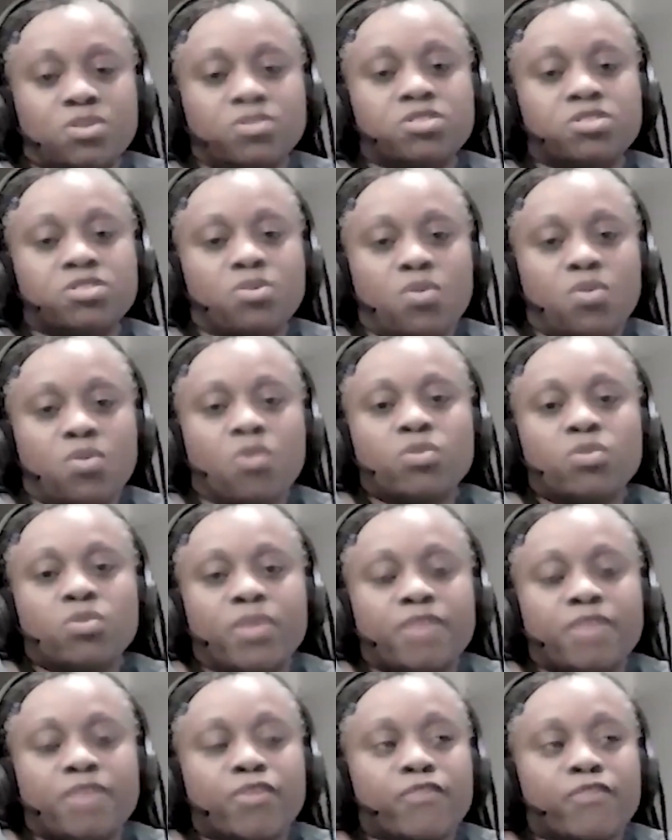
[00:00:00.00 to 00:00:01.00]
So own
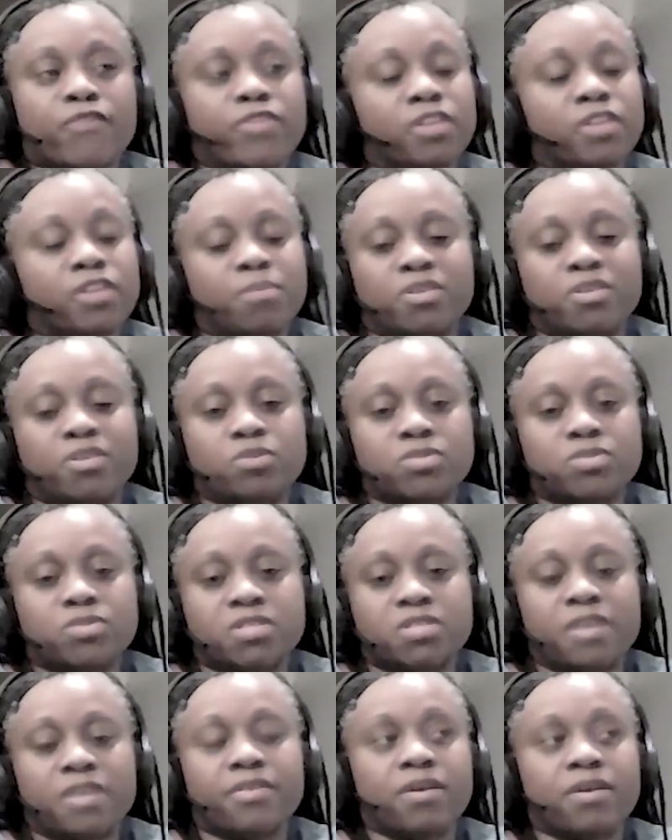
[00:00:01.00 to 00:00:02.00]
whatever you're feeling, but don't
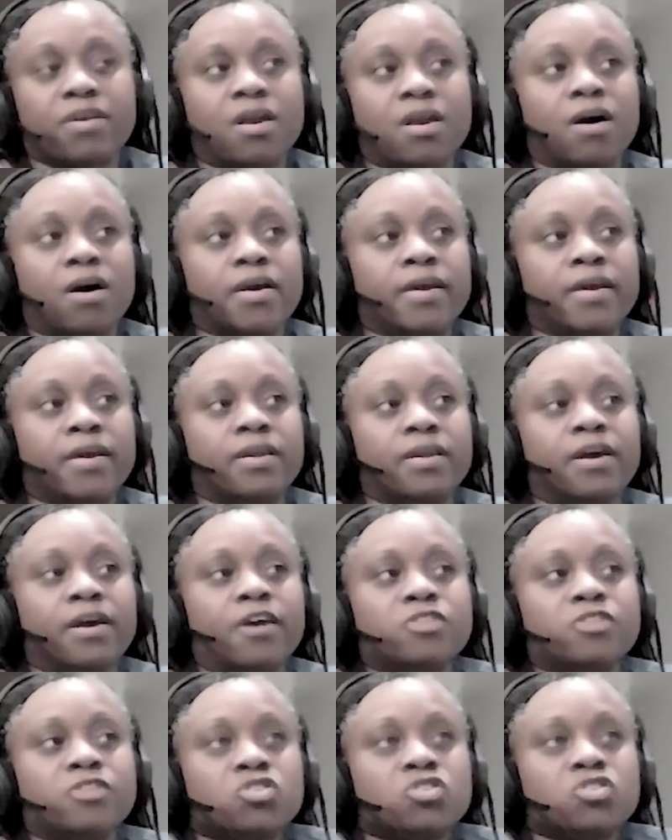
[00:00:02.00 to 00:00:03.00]
stay there long. And
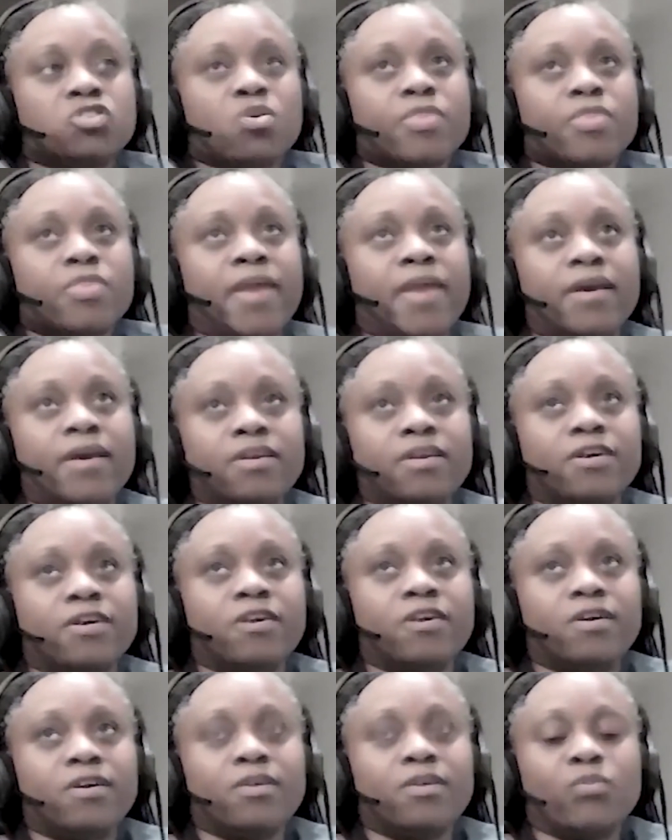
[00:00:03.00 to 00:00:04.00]
to know that
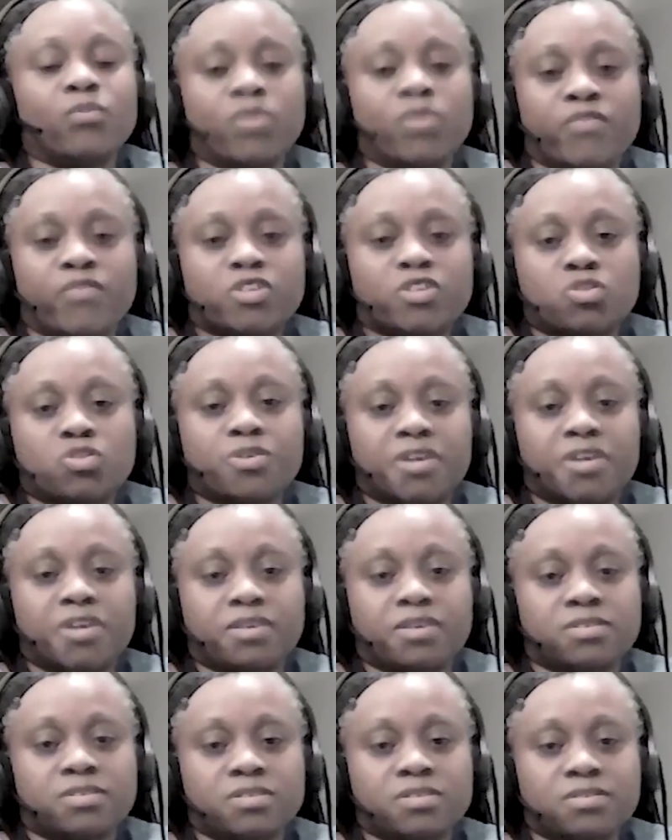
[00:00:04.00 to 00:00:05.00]
we're
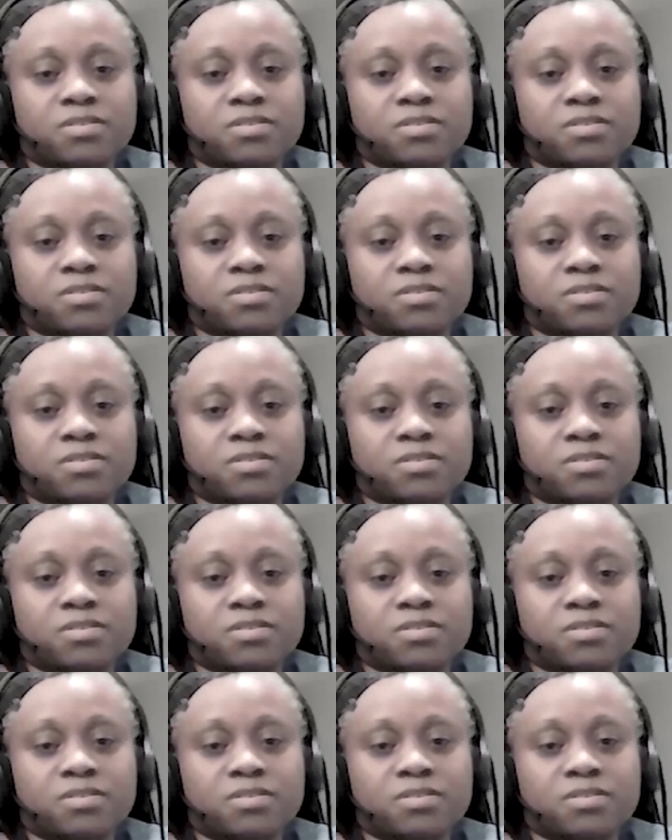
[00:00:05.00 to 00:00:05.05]
victorious.